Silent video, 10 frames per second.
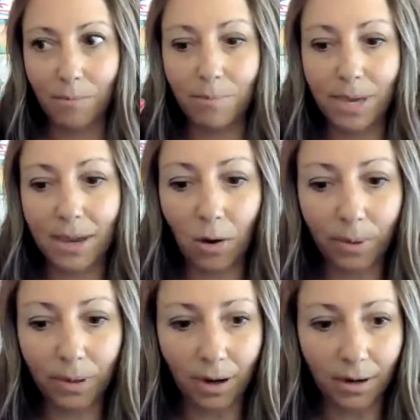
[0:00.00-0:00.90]
be
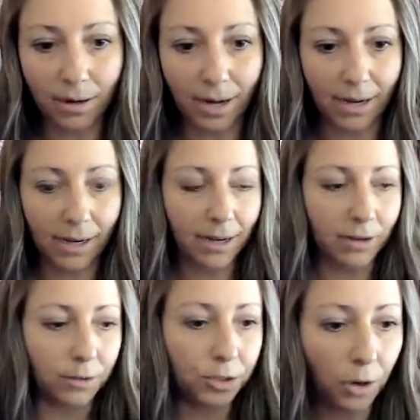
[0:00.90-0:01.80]
open-hearted,
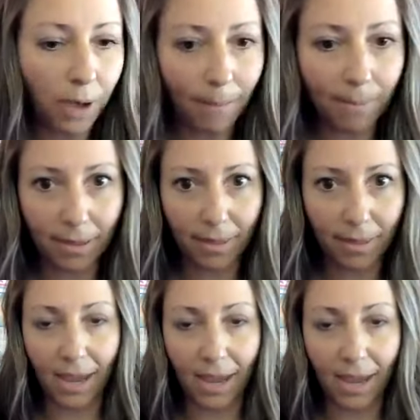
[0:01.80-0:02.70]
show
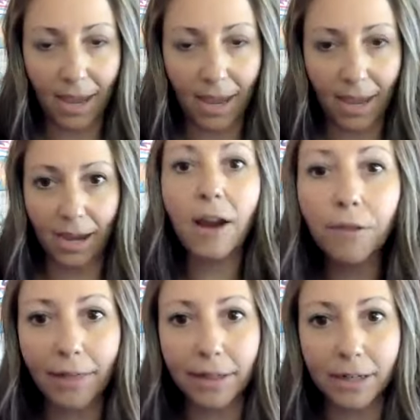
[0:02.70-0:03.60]
empathy,
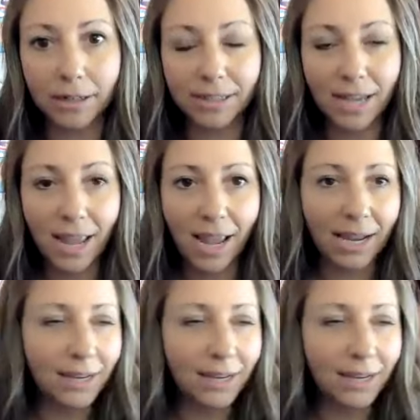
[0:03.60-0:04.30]
care for others.